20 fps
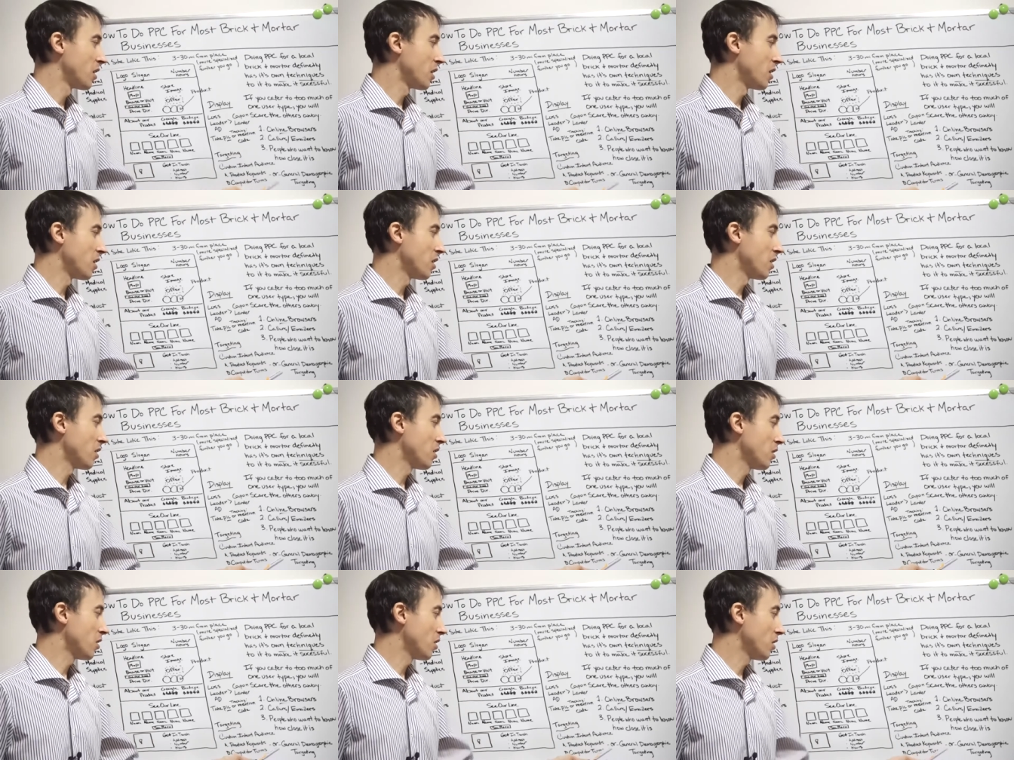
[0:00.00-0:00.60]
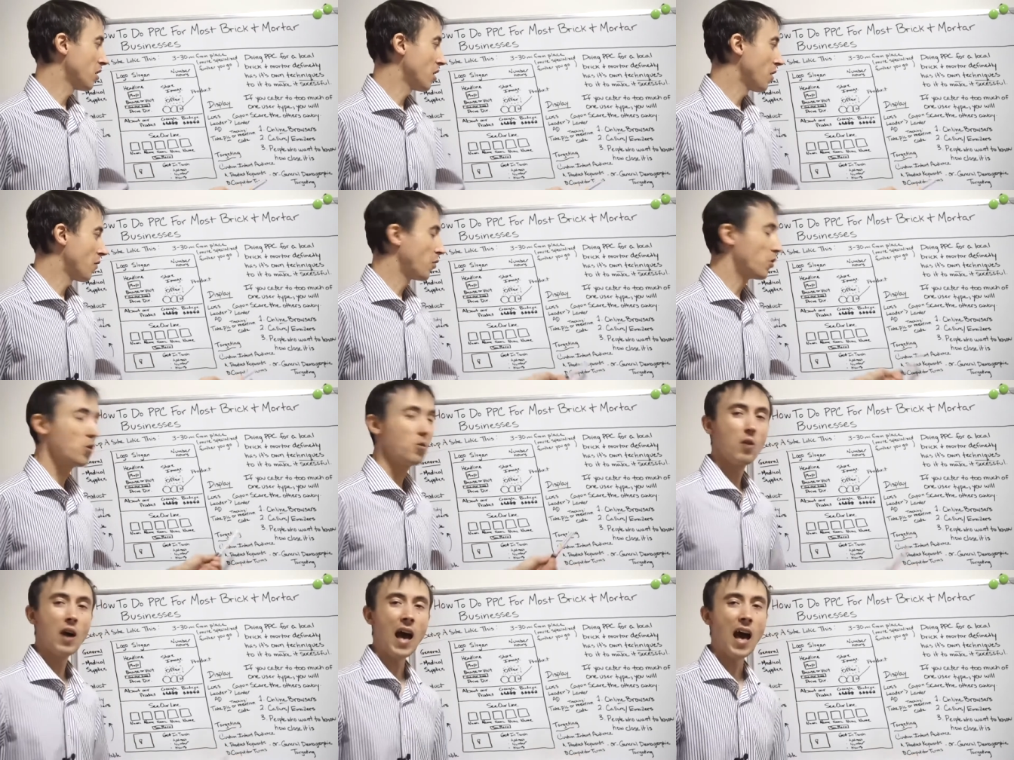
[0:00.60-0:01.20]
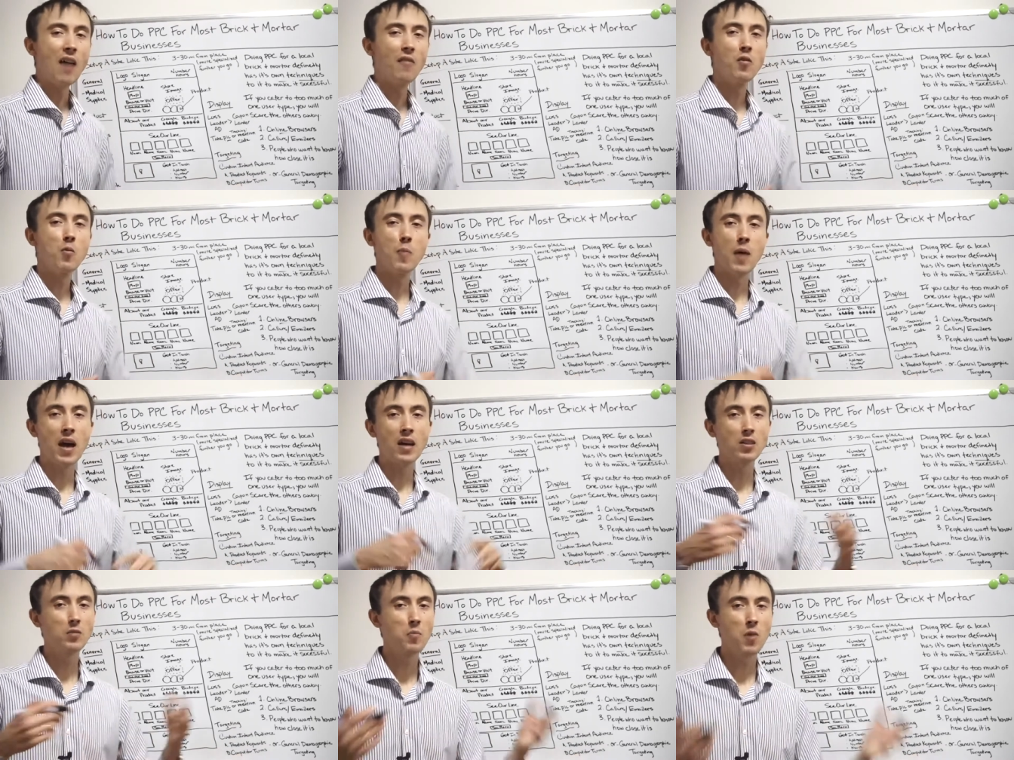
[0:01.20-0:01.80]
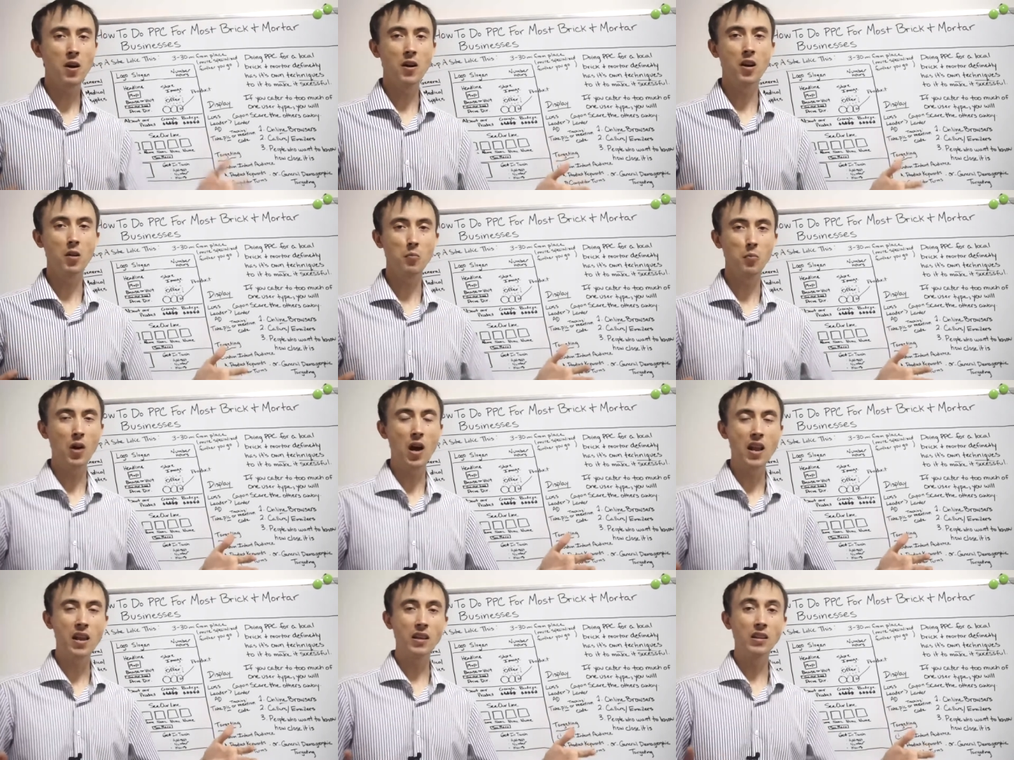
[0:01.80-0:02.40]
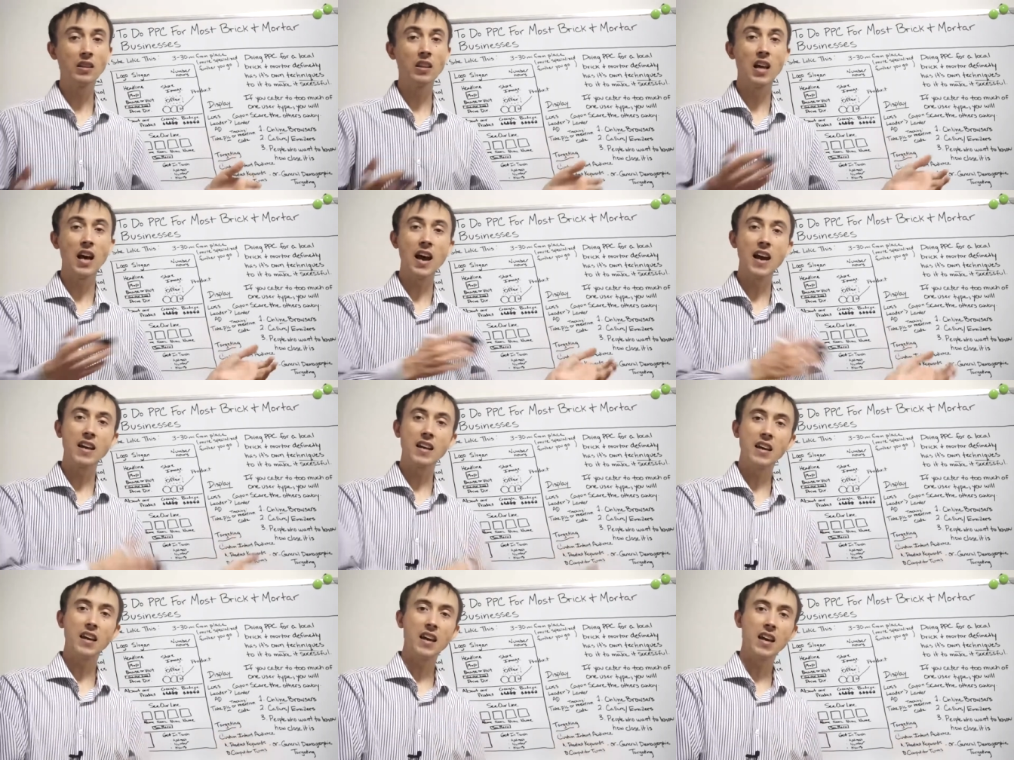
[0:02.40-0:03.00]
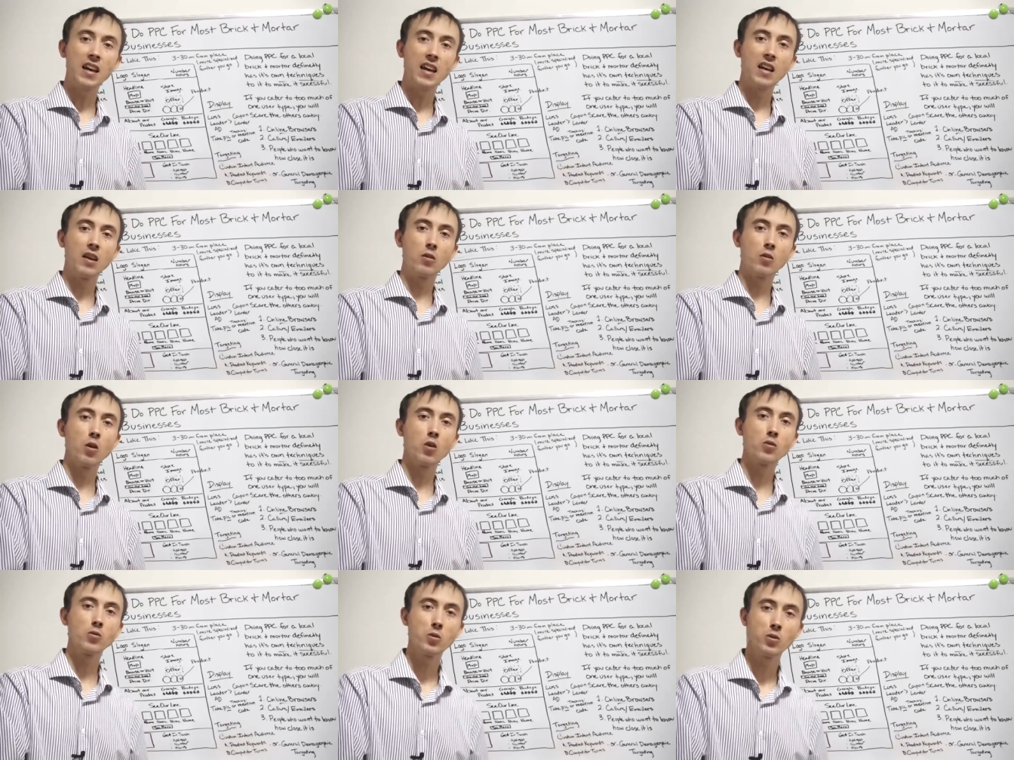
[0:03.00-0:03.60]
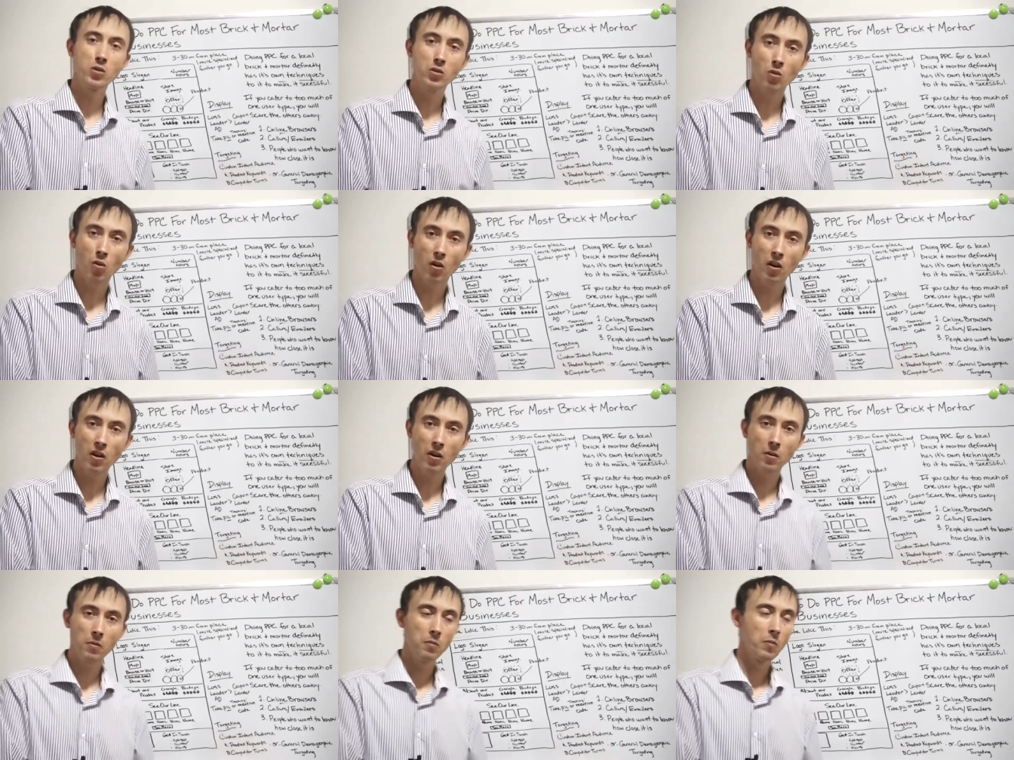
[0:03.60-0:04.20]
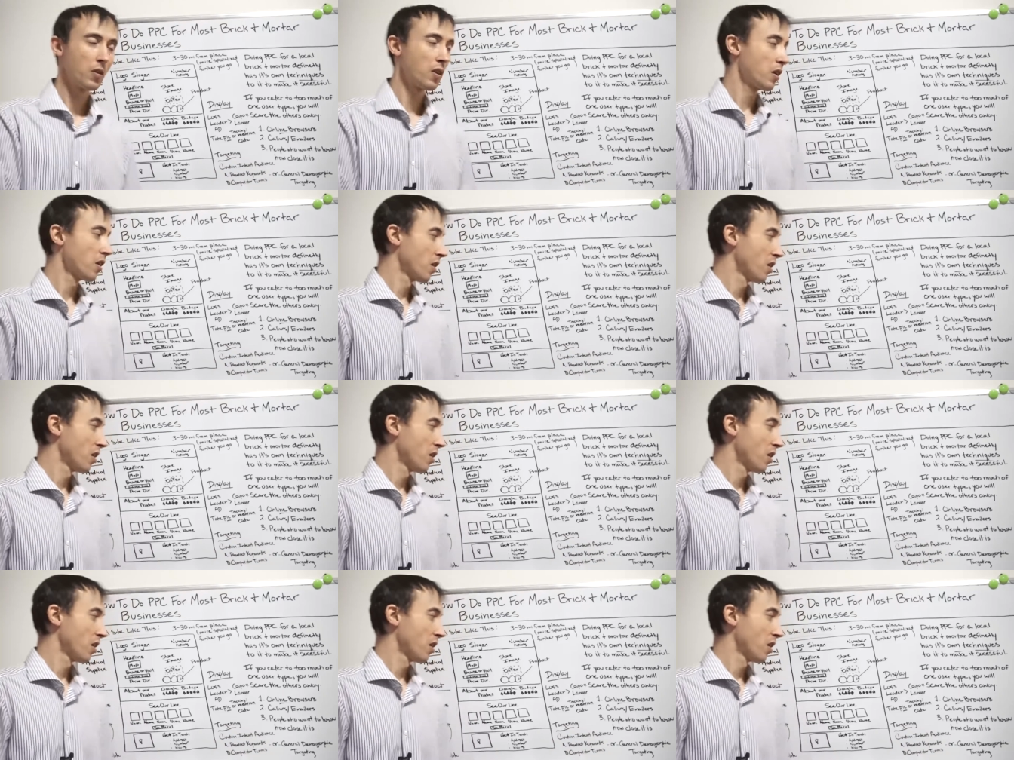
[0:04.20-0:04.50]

if you have a mass market product like a grocery store,